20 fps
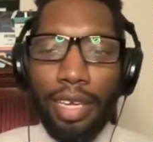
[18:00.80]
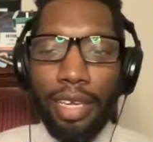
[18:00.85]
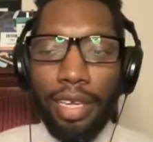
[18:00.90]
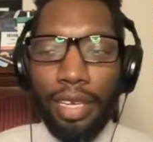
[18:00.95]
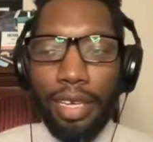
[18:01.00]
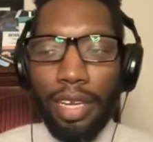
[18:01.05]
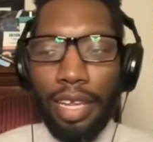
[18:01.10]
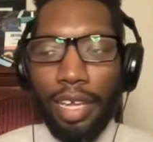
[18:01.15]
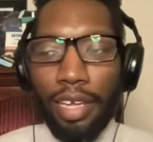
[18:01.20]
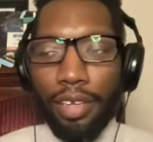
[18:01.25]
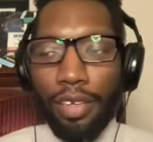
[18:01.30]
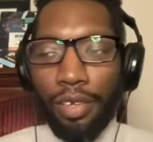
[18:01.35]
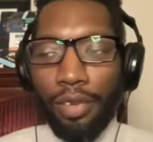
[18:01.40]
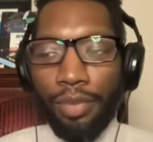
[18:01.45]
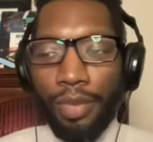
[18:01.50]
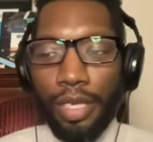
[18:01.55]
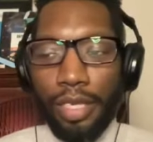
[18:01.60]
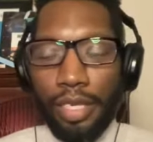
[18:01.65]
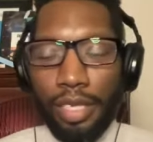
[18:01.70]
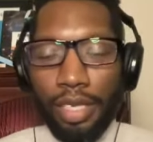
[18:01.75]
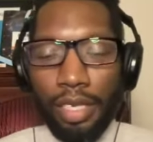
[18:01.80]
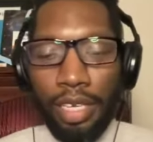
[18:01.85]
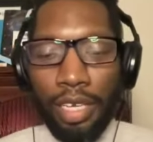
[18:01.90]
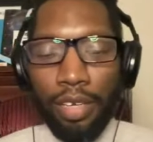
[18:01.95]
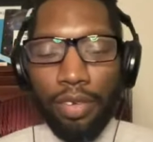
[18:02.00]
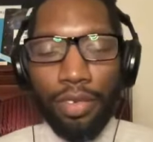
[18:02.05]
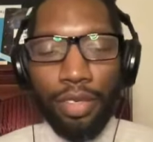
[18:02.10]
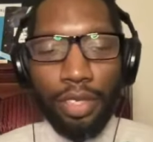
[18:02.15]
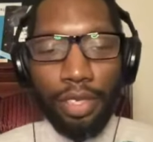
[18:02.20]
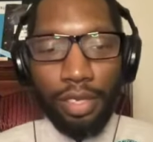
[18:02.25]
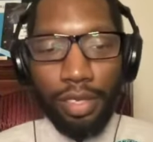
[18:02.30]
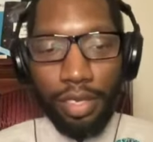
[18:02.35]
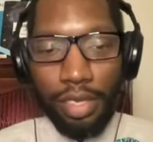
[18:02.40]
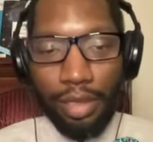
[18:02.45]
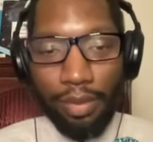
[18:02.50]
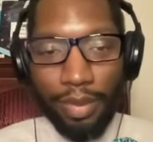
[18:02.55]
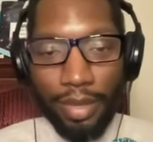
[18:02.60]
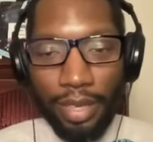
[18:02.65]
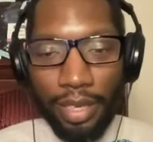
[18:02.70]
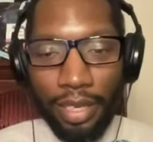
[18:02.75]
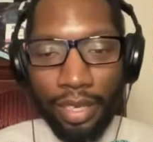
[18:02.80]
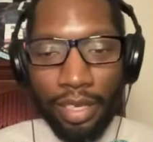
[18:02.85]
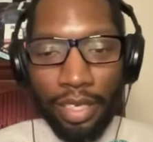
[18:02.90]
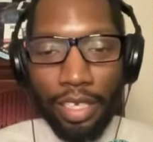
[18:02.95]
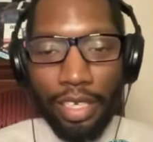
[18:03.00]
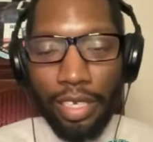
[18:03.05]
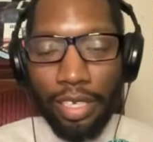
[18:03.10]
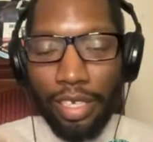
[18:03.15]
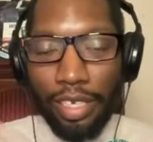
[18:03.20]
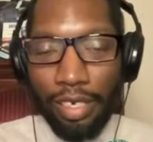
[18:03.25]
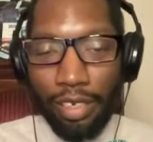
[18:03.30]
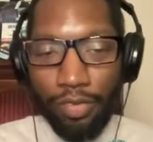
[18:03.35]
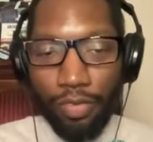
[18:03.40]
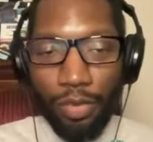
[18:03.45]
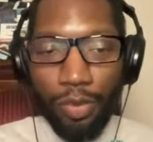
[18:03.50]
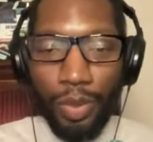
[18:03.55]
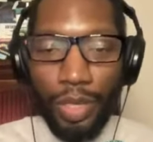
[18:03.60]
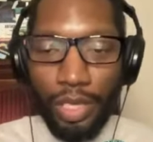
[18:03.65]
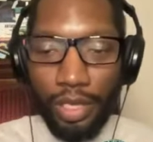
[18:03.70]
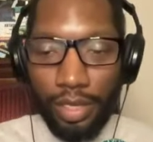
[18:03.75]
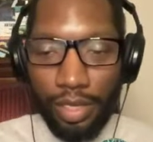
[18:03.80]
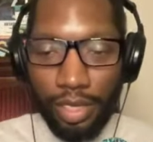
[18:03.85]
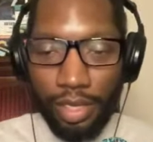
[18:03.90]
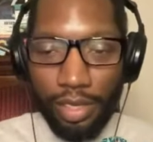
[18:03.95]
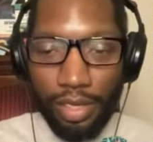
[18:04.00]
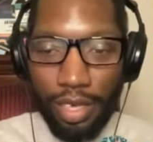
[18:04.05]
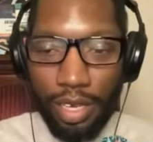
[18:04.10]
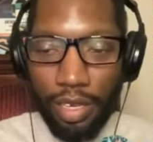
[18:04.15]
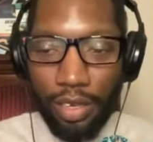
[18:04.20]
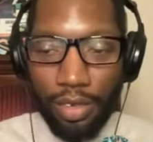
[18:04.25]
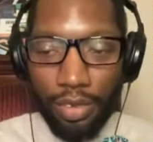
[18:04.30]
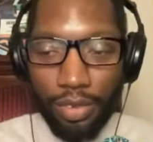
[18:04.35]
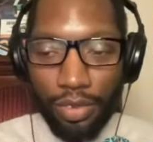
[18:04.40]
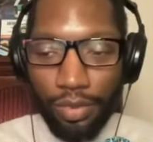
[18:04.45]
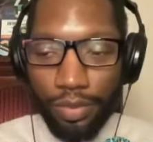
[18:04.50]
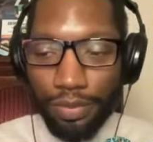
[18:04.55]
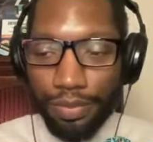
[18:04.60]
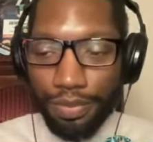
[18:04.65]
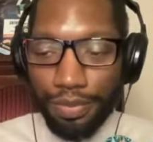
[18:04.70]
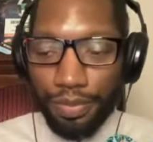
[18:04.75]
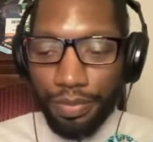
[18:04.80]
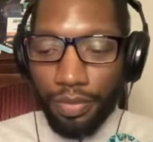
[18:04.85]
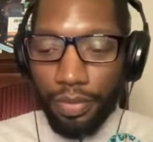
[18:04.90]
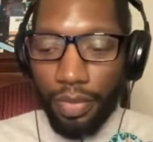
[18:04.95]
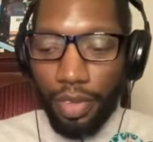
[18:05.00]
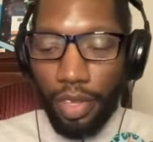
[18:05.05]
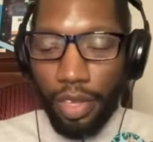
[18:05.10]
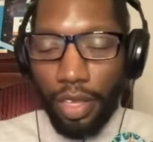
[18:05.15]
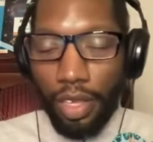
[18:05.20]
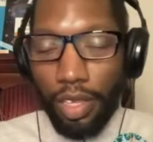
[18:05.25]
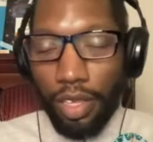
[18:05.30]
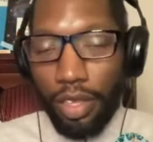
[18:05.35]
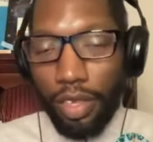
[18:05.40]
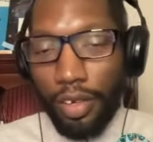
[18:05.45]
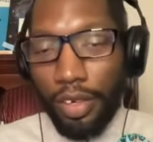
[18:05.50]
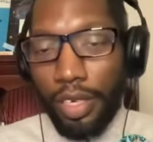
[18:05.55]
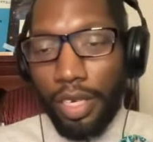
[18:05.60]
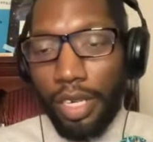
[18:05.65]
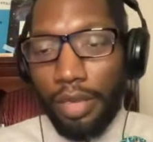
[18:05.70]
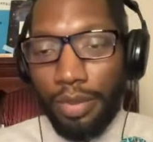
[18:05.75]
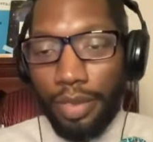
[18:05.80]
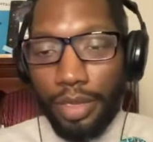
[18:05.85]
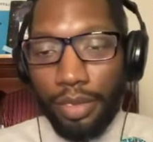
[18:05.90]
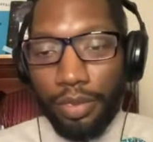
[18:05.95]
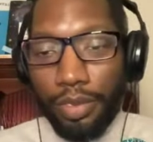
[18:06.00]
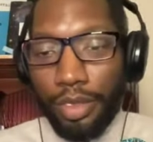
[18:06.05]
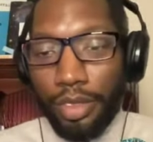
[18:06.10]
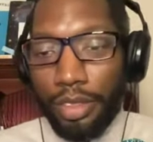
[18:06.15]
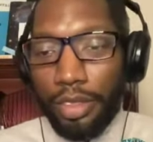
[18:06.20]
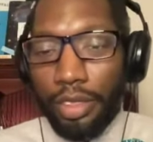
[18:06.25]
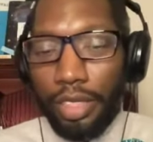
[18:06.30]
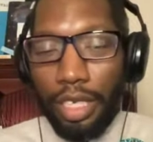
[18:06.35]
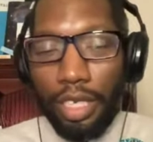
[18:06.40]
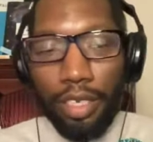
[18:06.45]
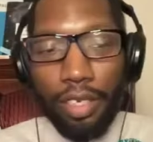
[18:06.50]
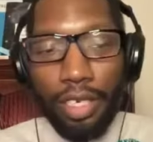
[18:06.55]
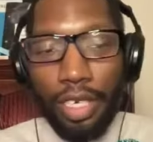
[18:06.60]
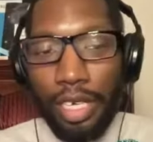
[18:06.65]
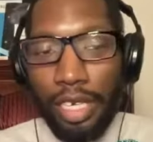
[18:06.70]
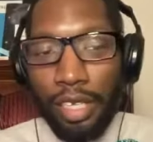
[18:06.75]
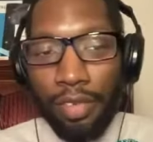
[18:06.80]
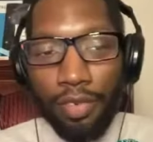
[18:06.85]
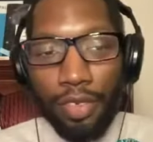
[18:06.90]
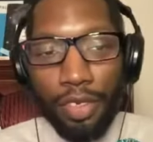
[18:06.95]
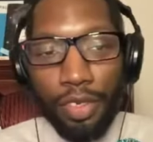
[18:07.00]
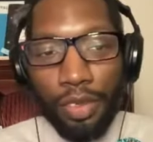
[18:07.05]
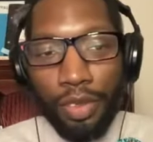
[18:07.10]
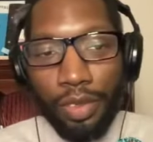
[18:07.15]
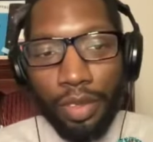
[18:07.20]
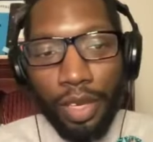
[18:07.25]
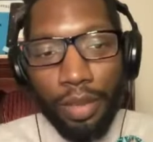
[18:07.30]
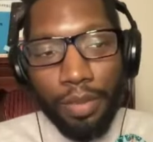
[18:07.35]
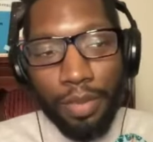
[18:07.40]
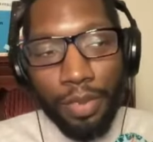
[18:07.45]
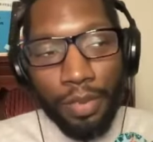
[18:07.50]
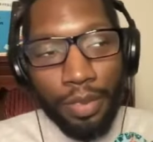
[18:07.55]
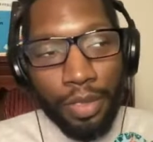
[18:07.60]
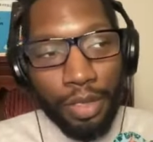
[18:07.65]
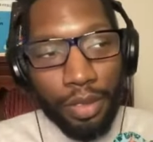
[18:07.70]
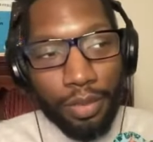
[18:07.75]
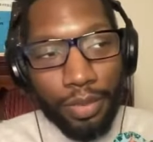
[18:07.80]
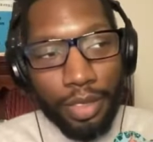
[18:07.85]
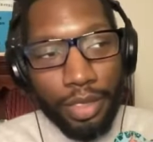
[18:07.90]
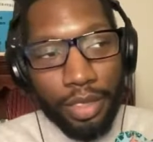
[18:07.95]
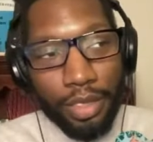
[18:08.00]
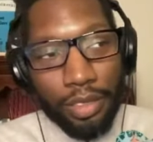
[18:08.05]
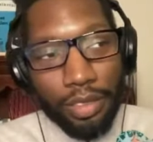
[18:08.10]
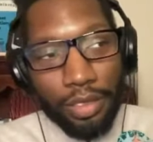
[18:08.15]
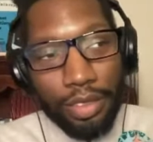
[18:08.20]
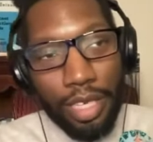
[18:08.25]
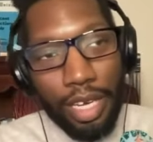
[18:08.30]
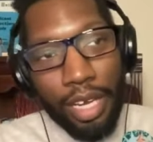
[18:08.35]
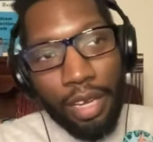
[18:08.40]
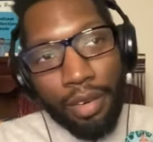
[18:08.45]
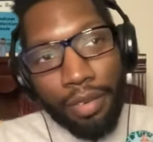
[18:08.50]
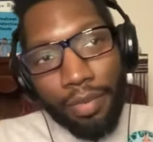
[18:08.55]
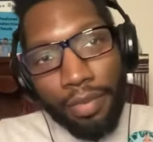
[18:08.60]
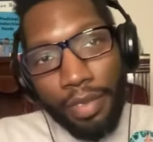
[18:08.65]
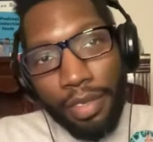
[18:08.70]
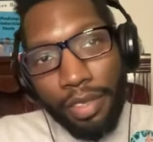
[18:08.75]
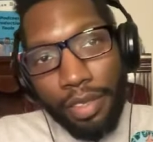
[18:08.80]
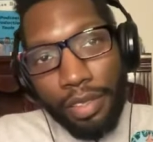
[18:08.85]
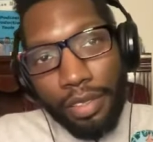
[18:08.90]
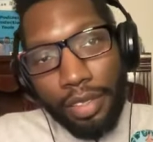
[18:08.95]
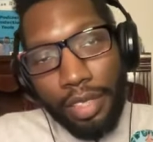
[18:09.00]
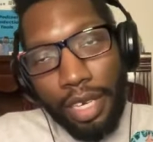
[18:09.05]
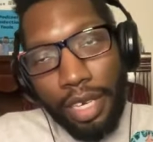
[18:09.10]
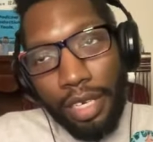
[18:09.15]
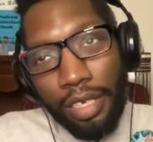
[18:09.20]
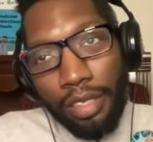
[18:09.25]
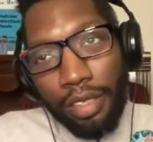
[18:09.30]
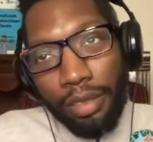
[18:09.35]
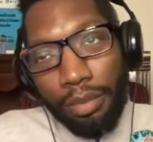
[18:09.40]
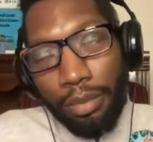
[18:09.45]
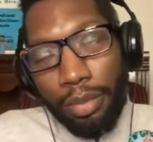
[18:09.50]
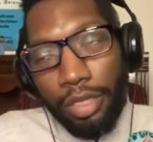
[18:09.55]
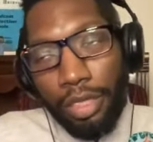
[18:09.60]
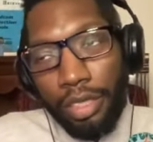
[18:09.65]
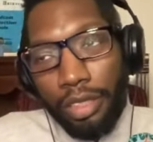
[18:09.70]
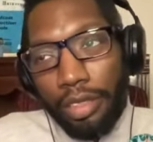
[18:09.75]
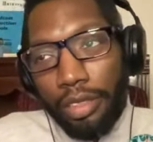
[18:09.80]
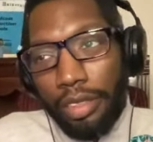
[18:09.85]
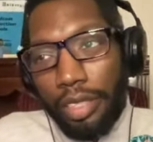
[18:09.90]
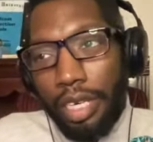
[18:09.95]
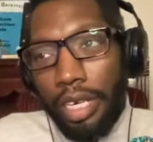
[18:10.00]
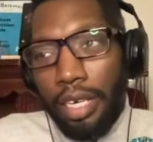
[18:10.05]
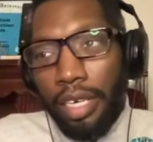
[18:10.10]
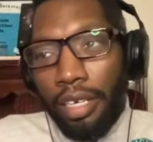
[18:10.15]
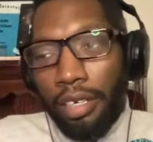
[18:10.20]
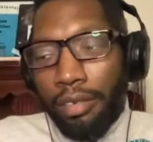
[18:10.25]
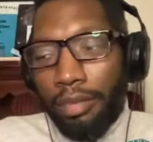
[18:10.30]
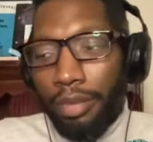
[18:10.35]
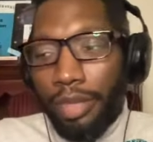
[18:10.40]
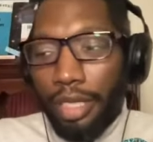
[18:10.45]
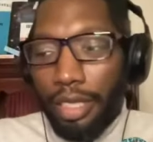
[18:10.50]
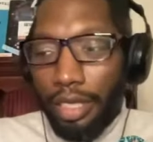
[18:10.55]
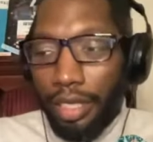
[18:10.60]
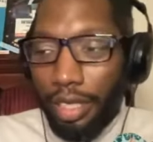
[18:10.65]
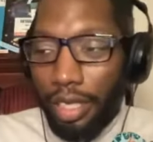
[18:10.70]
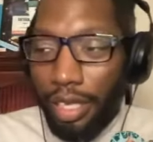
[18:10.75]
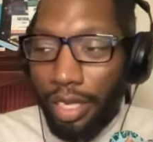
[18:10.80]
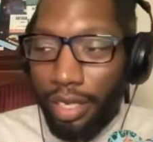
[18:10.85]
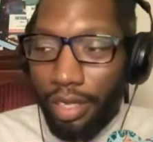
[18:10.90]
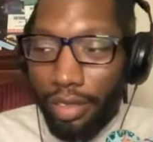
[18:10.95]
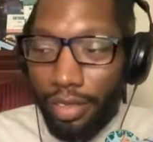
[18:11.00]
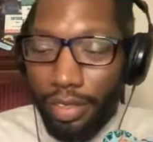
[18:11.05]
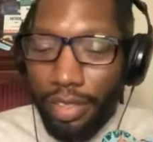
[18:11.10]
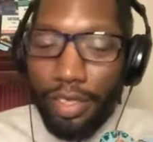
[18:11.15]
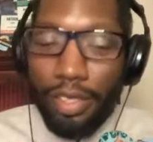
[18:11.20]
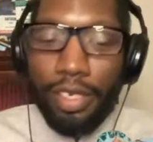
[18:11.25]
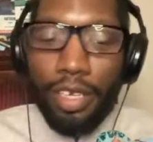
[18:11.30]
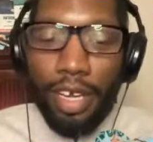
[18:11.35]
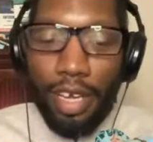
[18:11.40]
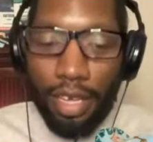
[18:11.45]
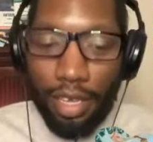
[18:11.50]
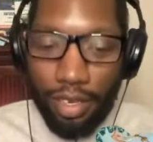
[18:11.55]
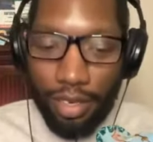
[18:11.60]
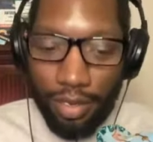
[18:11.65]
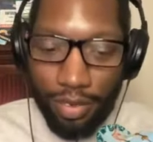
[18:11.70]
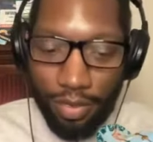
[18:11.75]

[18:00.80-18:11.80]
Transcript: now you're missing out on your sleep again, and then it repeats that cycle. Third option, which is that you're not even showing up to work because you're tired of work, tired of your boss, tired of everybody. You're just tired.